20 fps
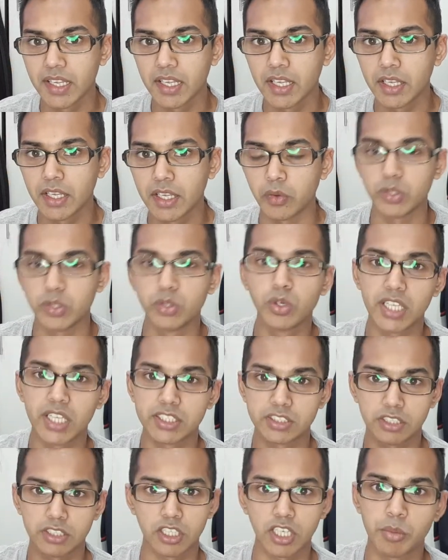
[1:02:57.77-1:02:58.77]
you guys are
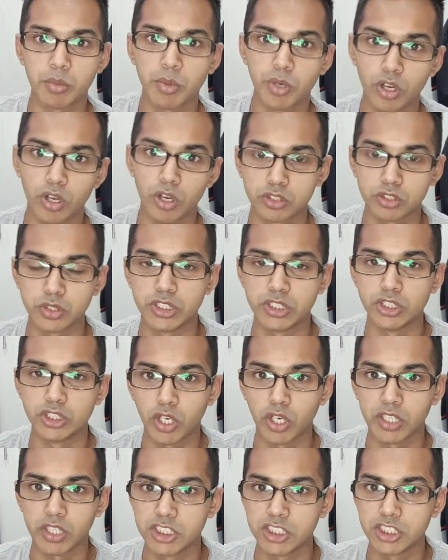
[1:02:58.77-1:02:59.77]
gonna come along to enjoy
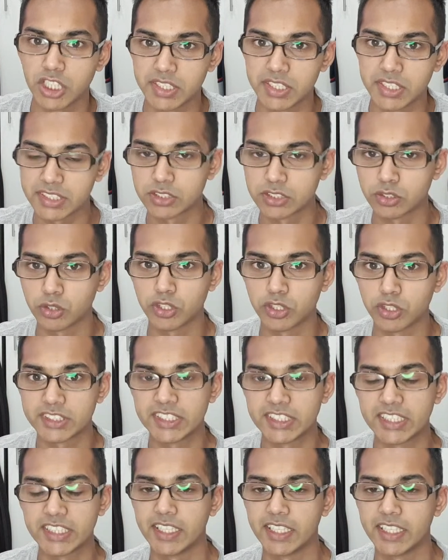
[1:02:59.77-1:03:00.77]
the journey, so you can
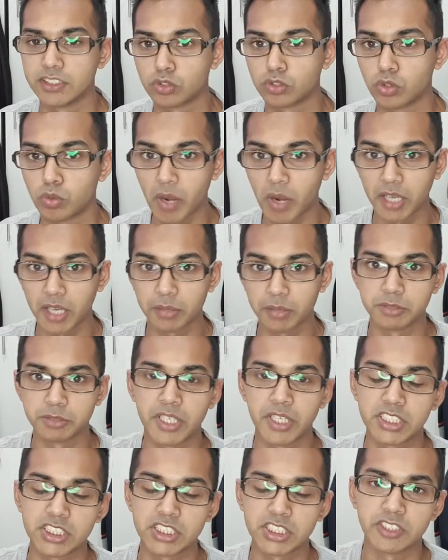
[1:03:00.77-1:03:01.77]
see things through my
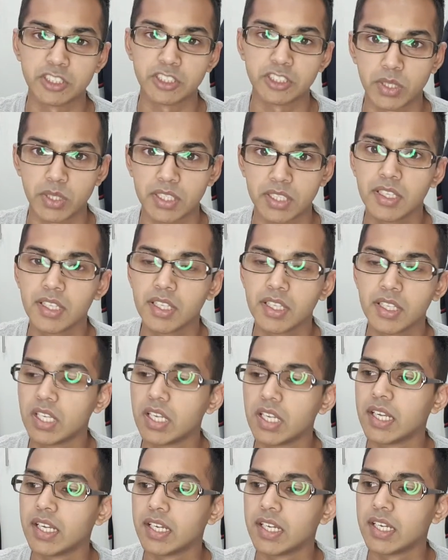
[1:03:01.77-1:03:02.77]
perspective as well.
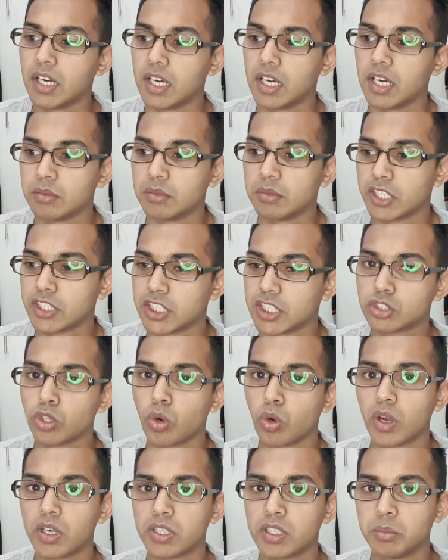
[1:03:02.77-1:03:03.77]
I just don't
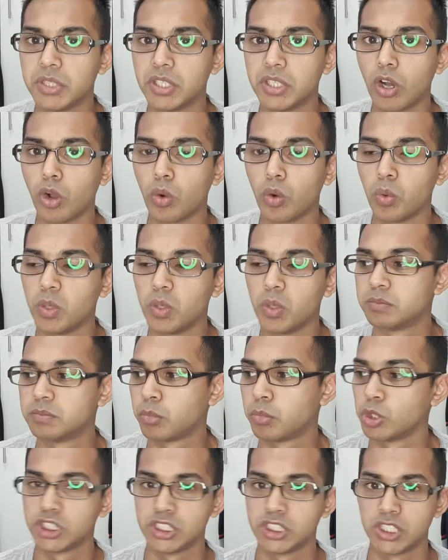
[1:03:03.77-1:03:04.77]
want to be always pushing